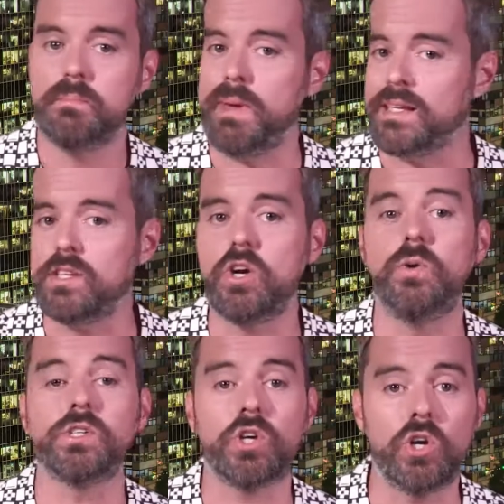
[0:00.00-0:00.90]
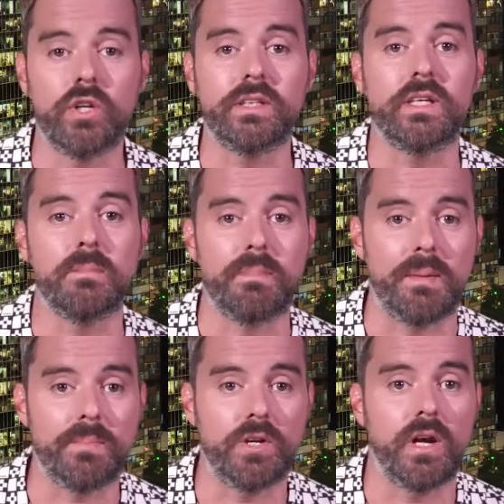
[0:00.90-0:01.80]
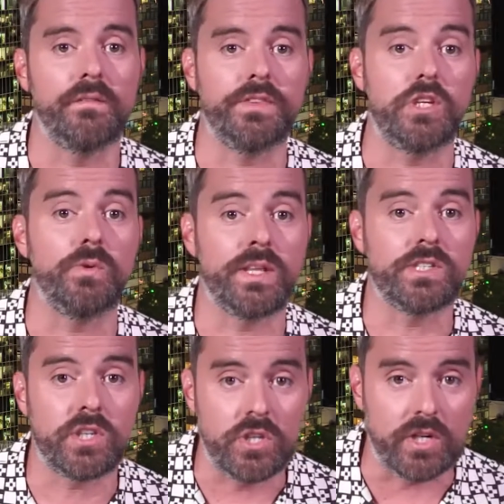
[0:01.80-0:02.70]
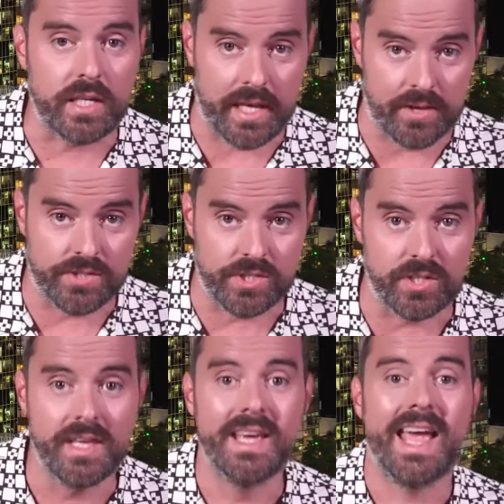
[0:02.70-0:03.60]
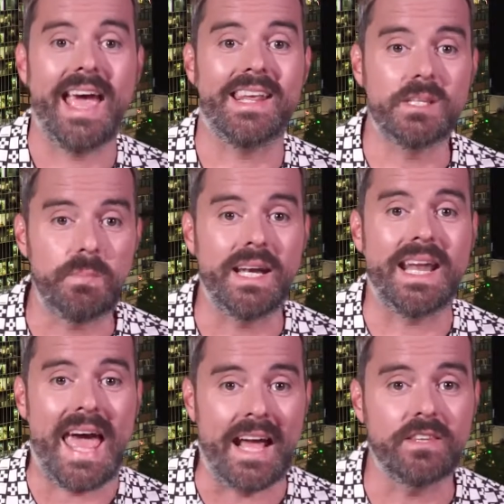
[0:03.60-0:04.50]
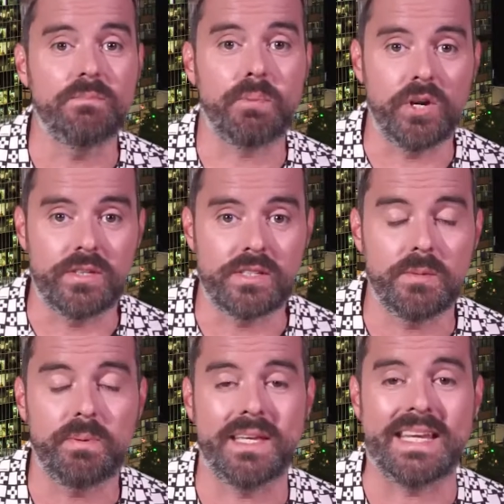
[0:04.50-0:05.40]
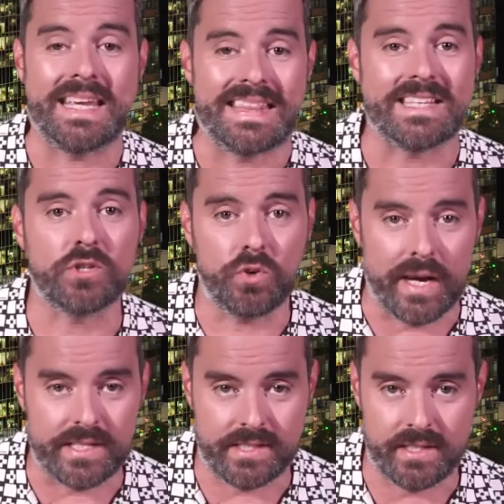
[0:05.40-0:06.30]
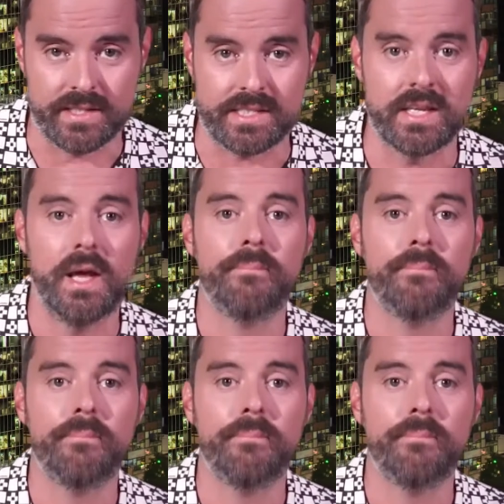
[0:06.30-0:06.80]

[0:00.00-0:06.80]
Mexico is currently a member of the UN Security Council and has been an active participant in this crisis.